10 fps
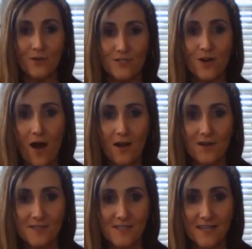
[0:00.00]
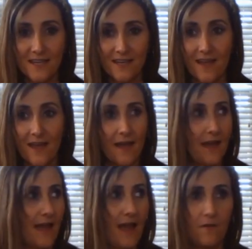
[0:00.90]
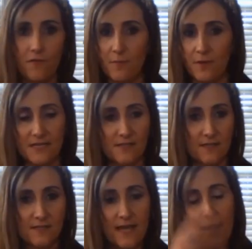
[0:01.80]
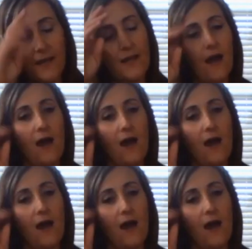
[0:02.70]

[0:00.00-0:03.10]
you talk or sing. Everybody does that.